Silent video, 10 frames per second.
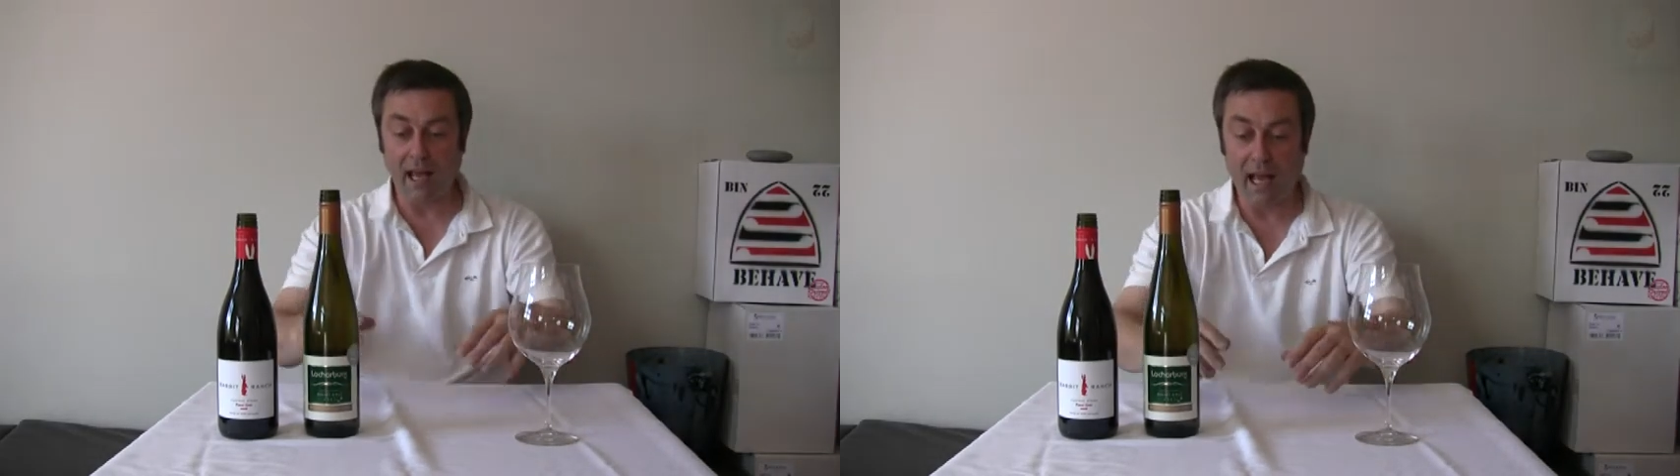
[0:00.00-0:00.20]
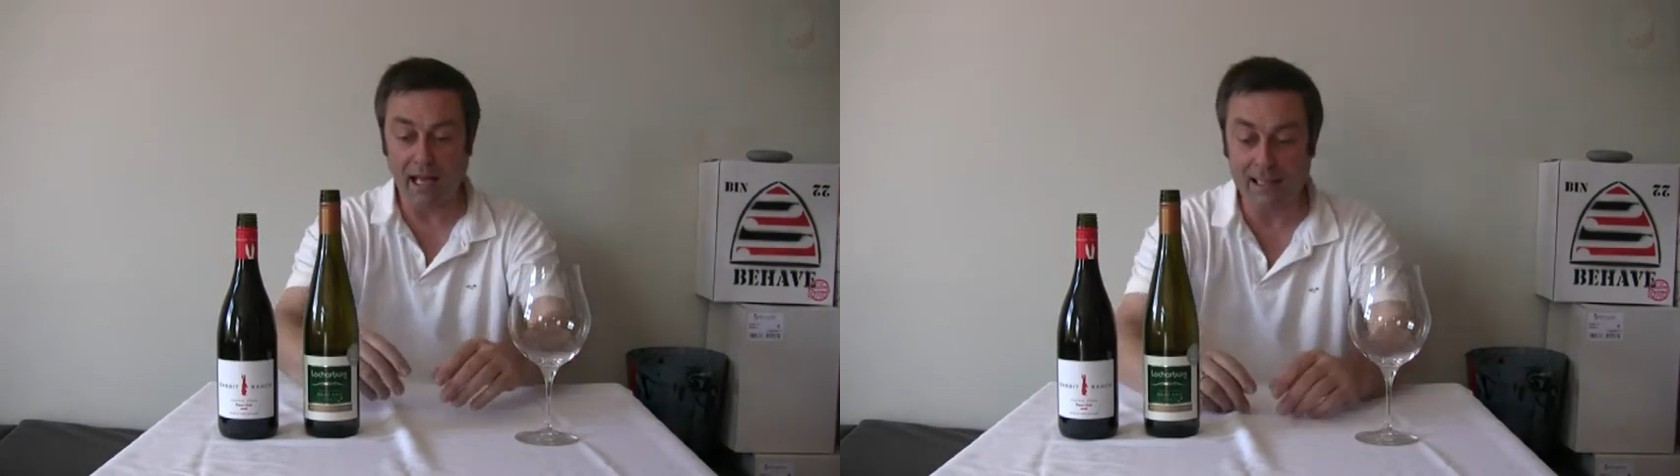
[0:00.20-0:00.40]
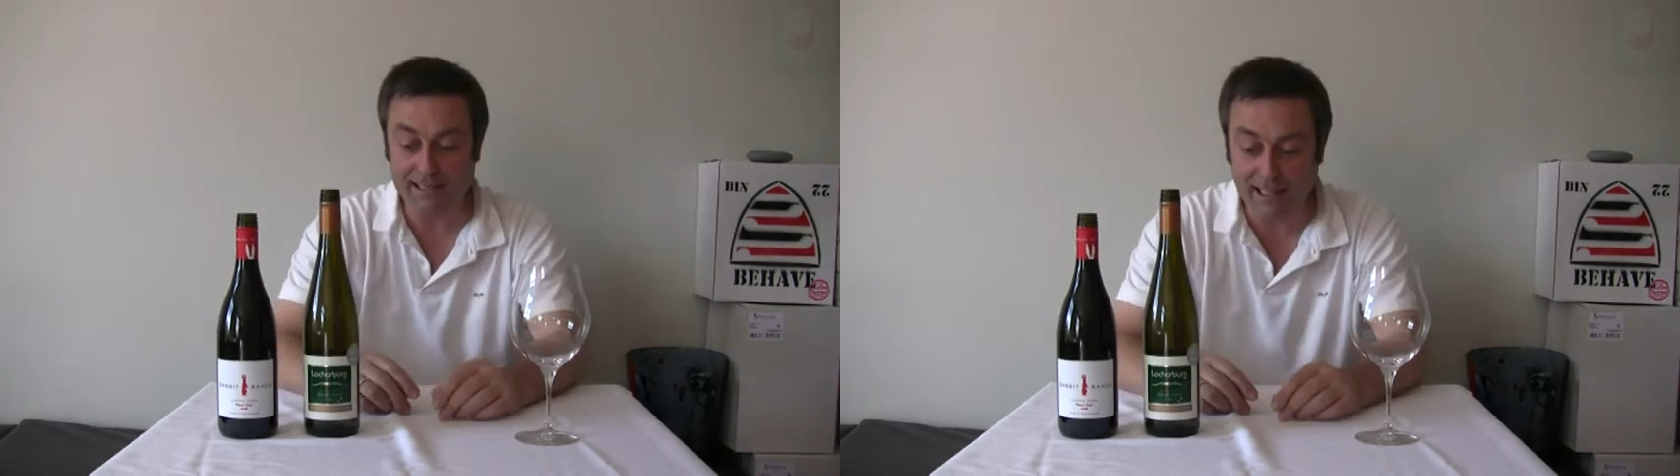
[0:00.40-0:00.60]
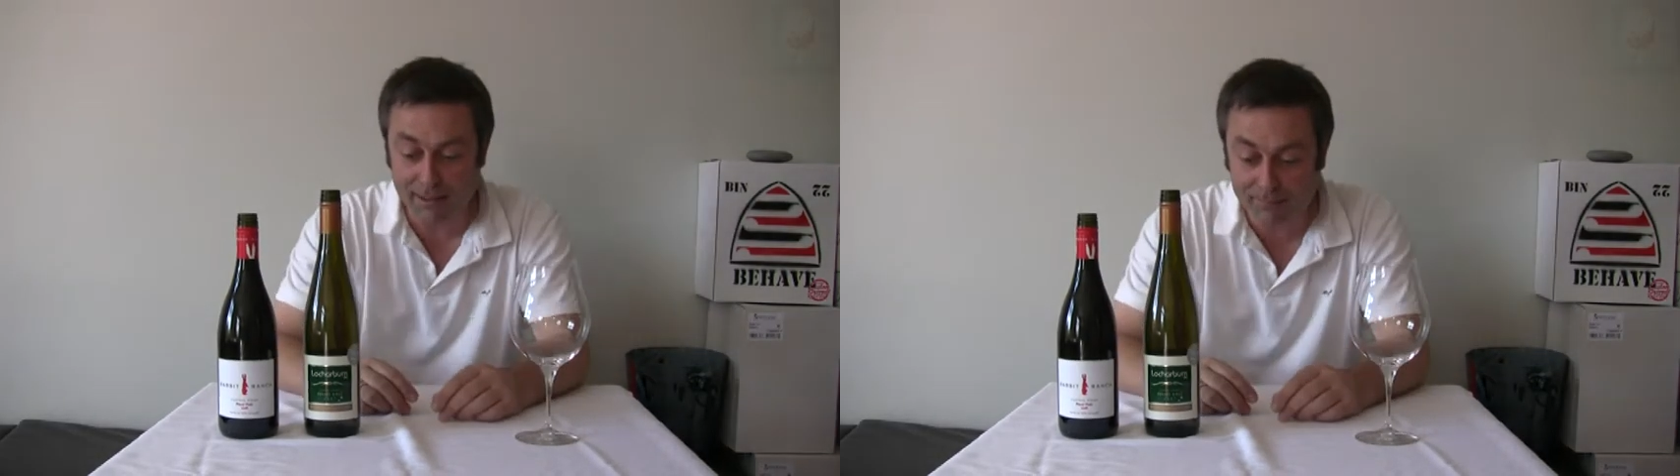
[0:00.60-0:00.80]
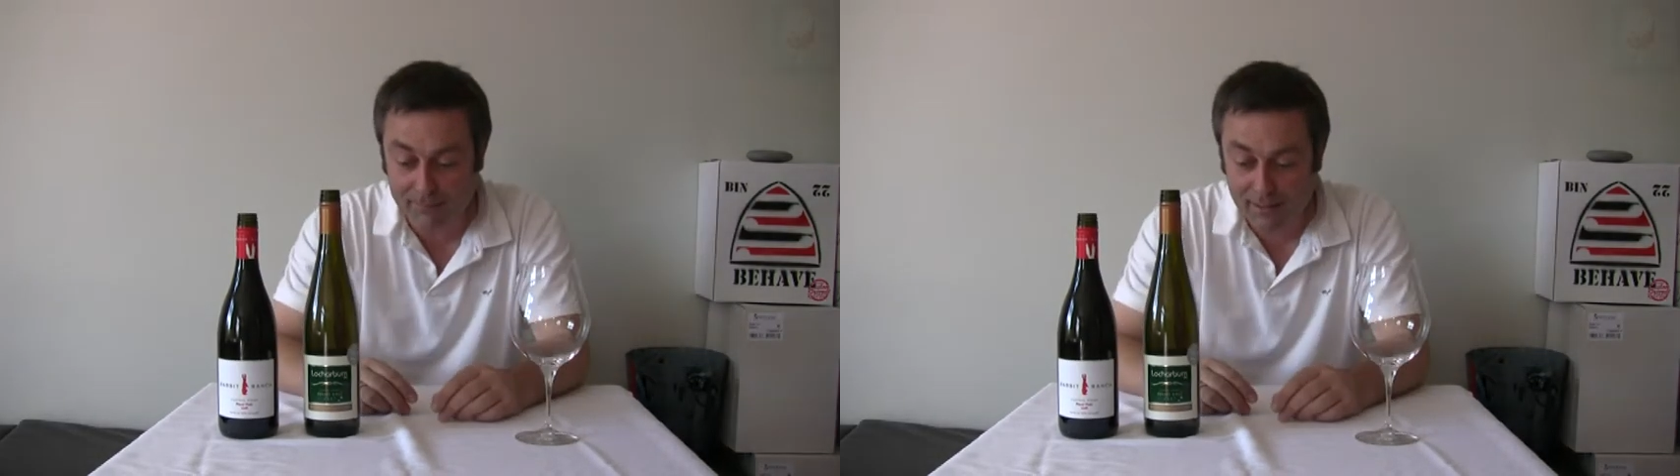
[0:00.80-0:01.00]
and
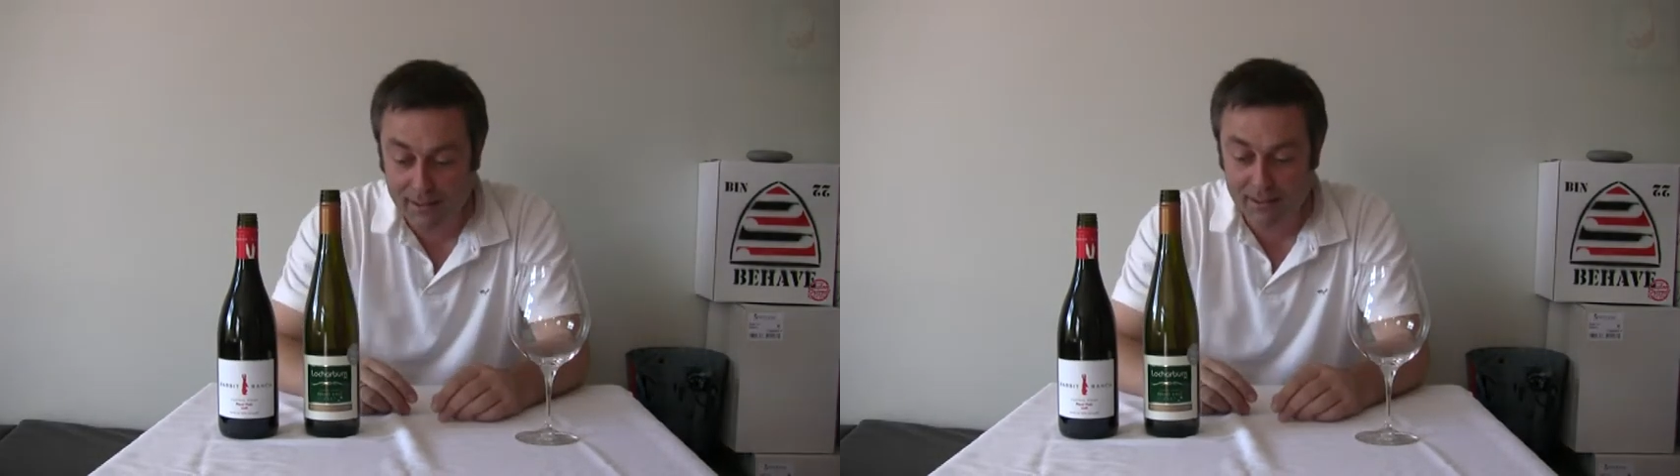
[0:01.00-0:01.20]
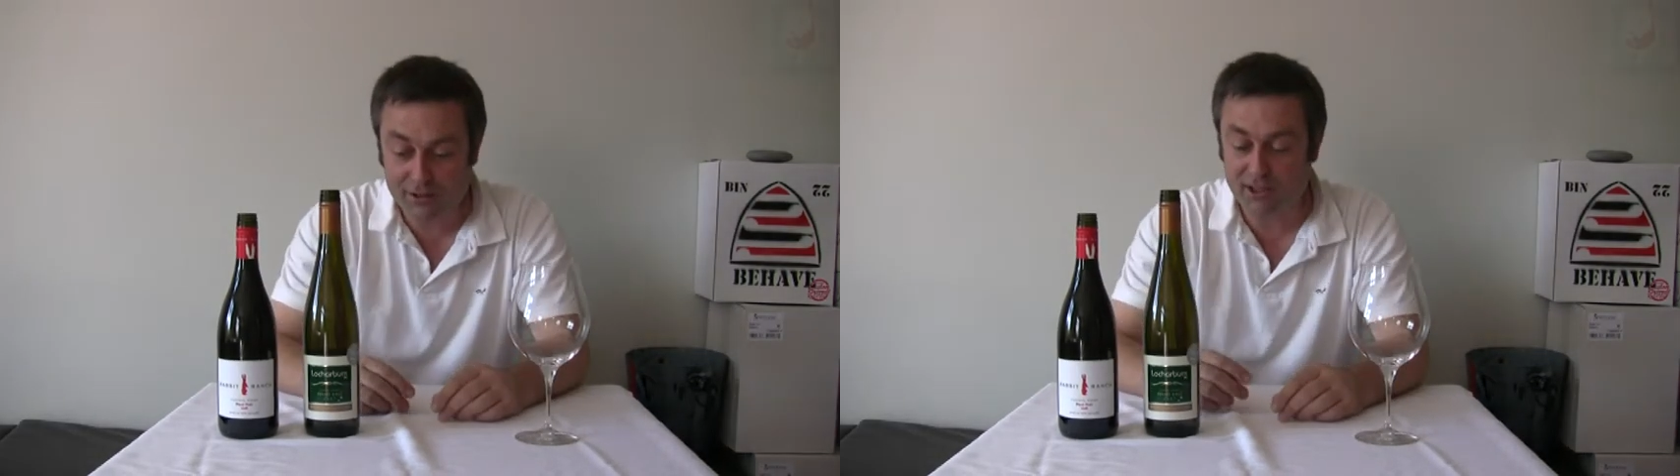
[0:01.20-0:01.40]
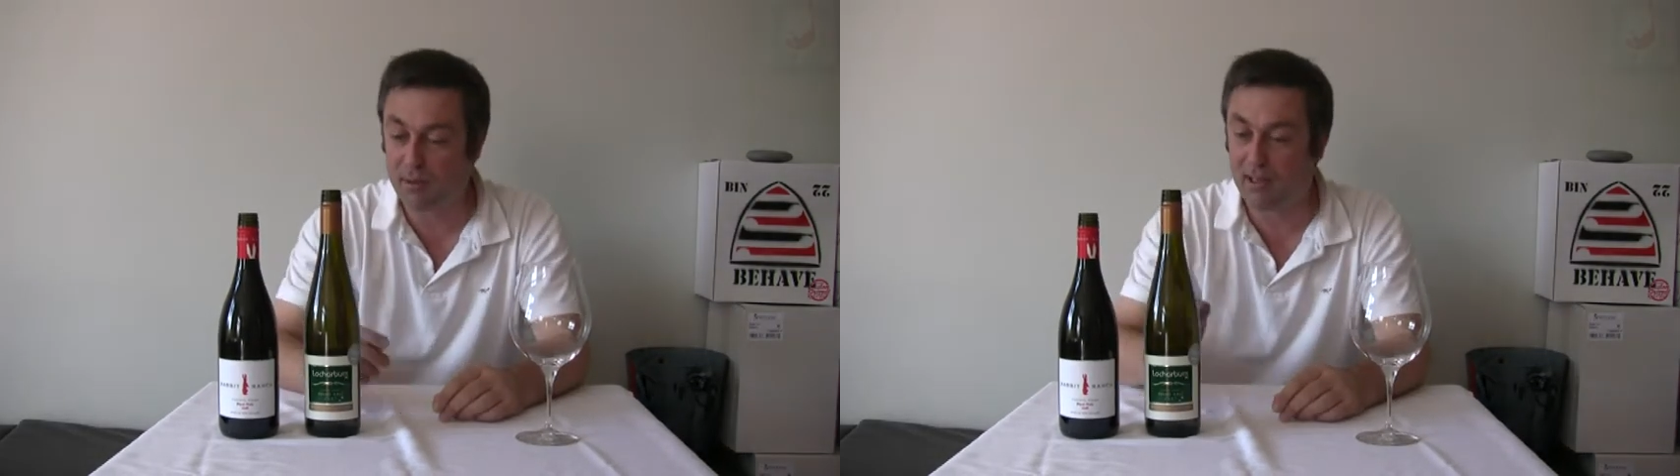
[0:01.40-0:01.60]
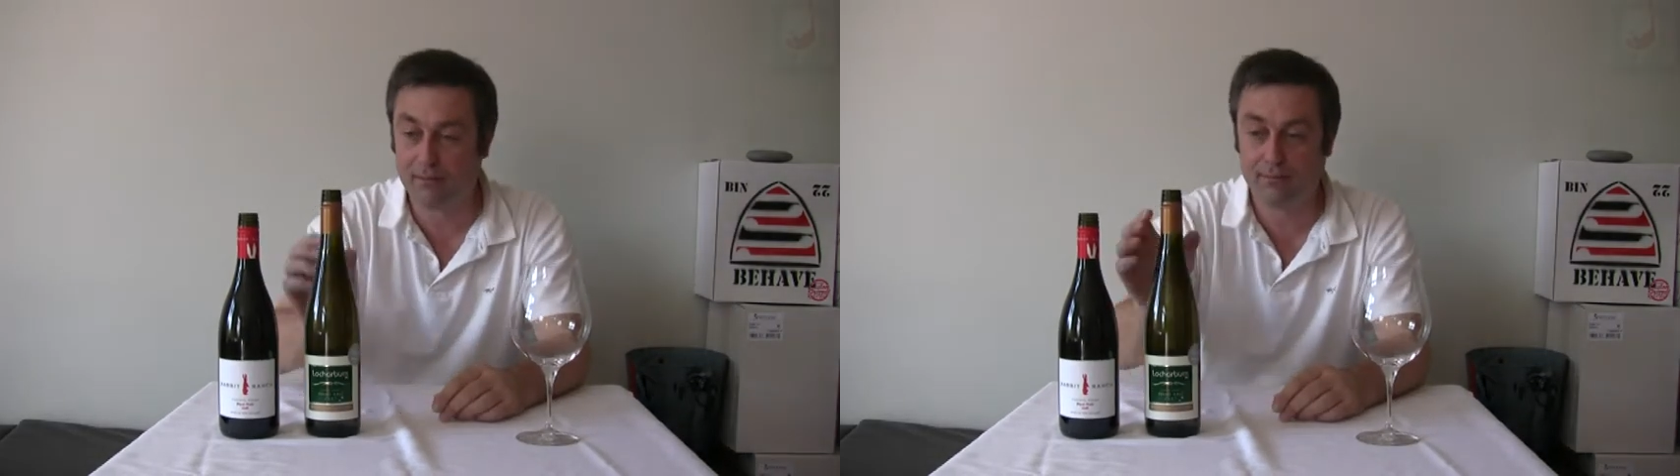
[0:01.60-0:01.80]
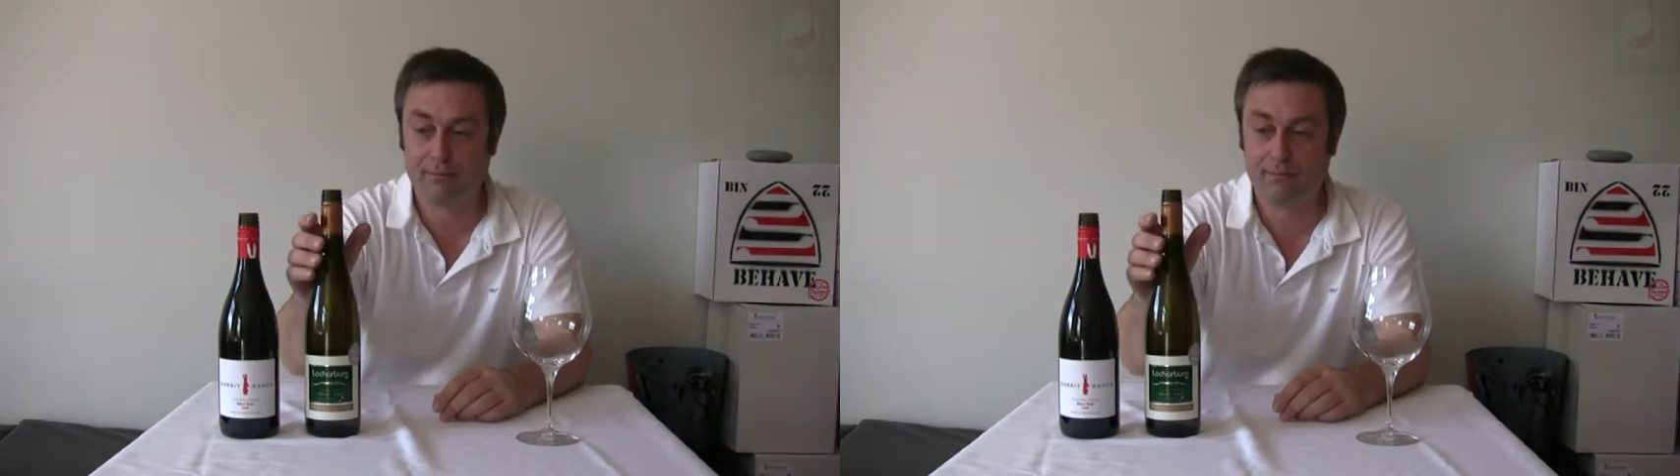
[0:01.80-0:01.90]
just about